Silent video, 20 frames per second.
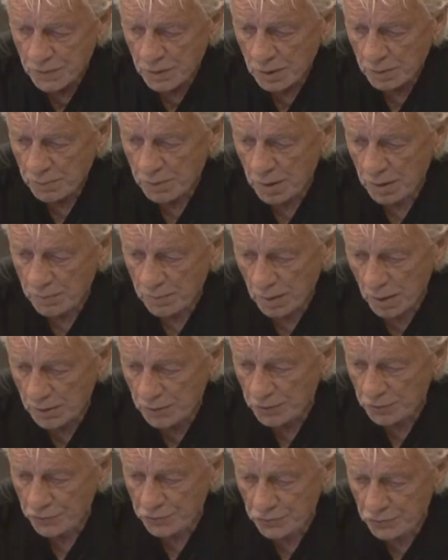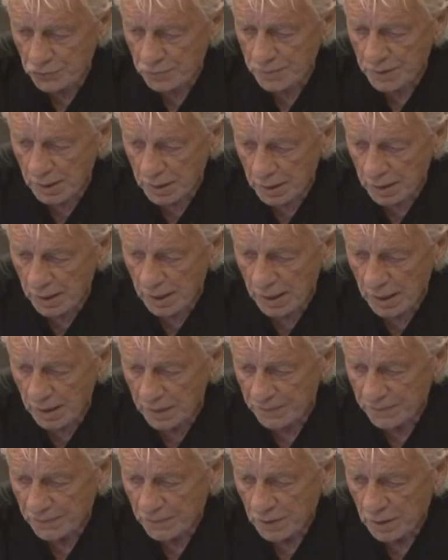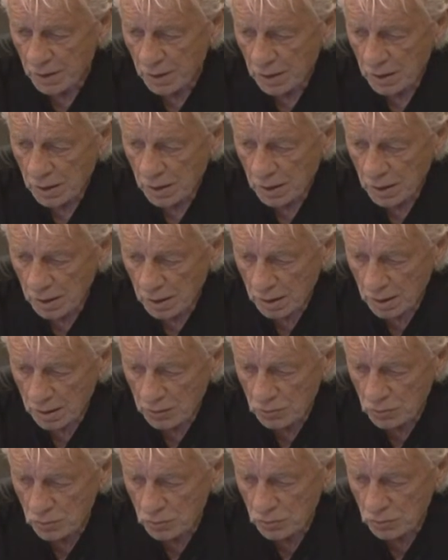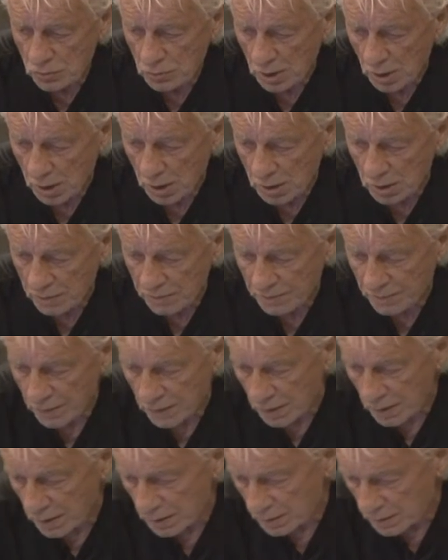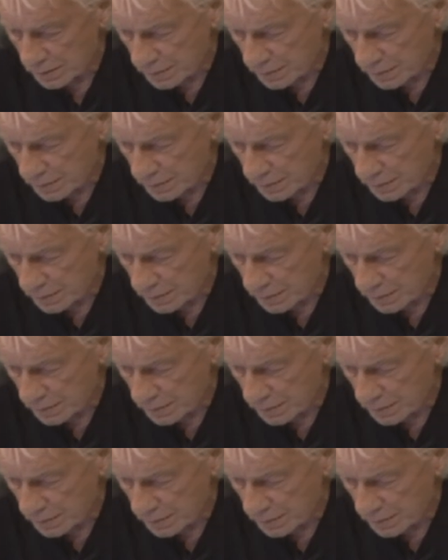but I'm on YouTube now and I have a new kind of